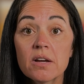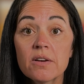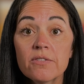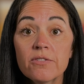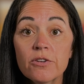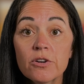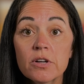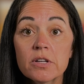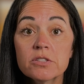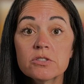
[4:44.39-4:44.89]

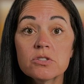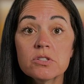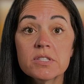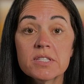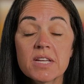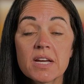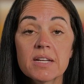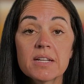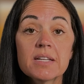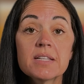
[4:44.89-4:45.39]
for
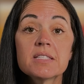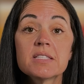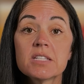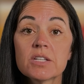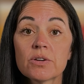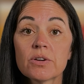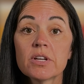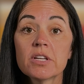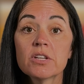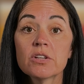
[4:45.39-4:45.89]
understanding
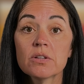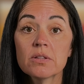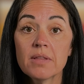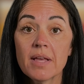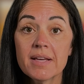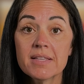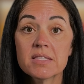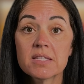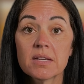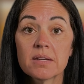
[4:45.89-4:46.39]
during your
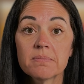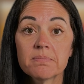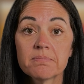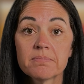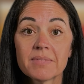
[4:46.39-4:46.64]
lesson.